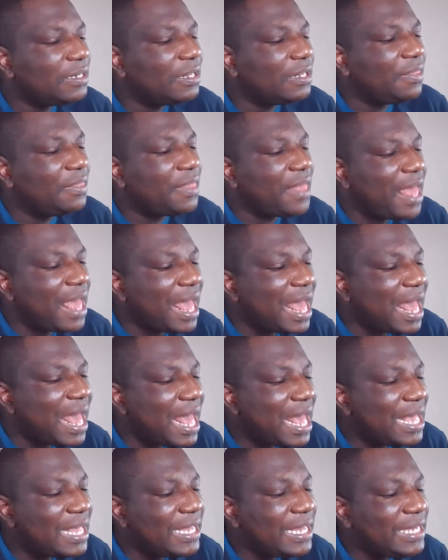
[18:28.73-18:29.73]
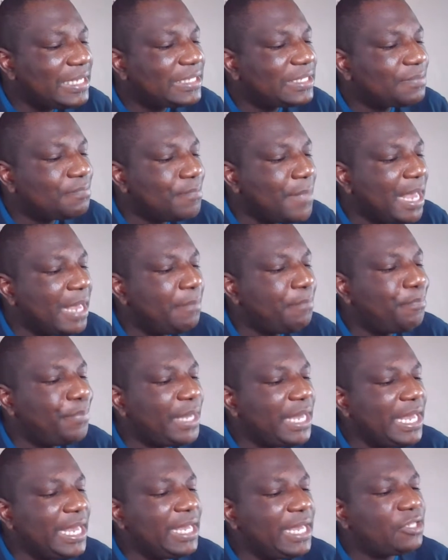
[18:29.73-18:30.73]
there are, it may
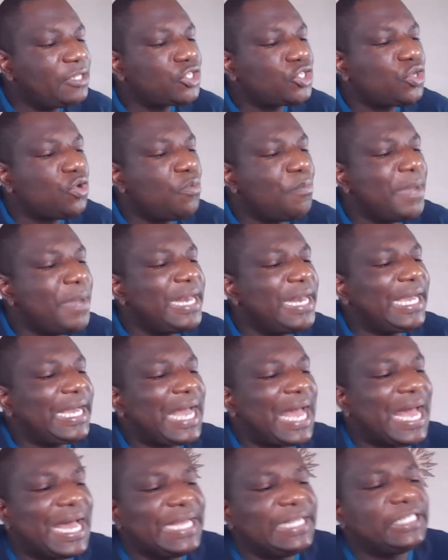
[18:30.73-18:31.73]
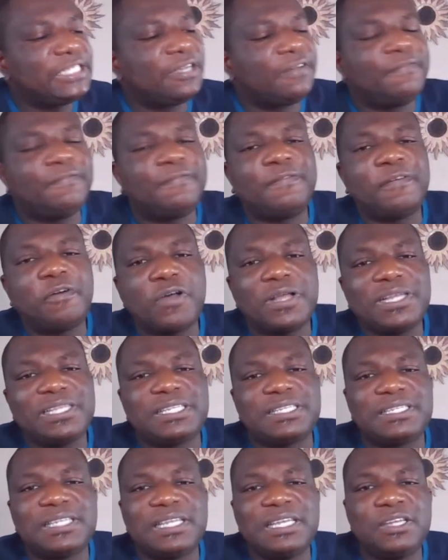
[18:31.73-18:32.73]
be, so many kinds of
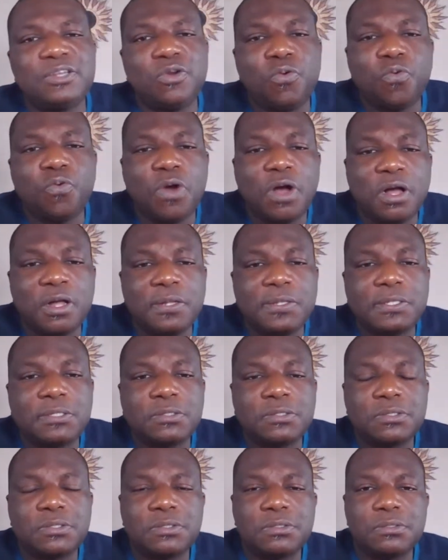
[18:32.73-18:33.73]
voices in the world.